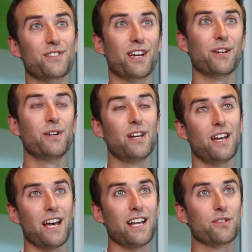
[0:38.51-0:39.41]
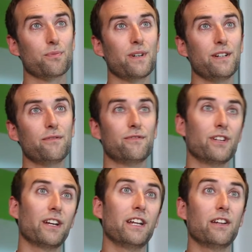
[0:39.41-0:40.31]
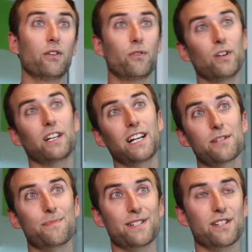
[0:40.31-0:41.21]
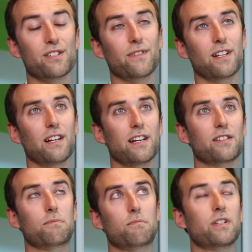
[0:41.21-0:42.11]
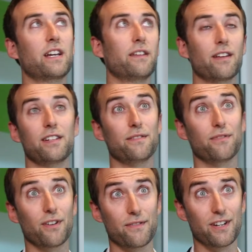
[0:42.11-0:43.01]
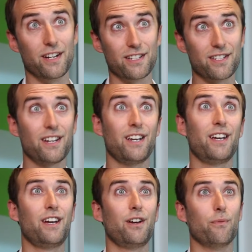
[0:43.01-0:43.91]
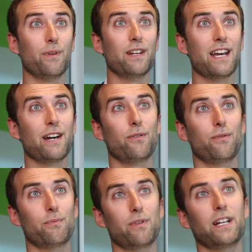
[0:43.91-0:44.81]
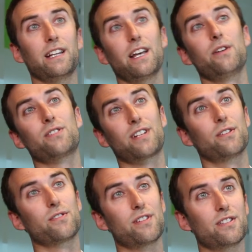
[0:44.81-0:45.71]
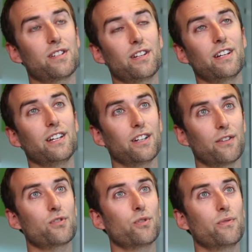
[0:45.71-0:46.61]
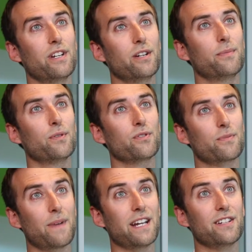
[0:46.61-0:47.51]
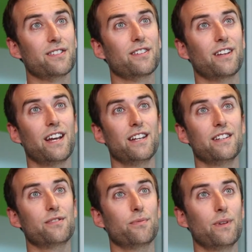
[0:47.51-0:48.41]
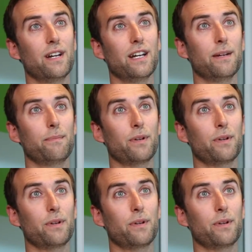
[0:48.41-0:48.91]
So as we've done in our oil and gas business for the last, say, 35 years, we're now bringing those skills into the offshore renewables space, and we're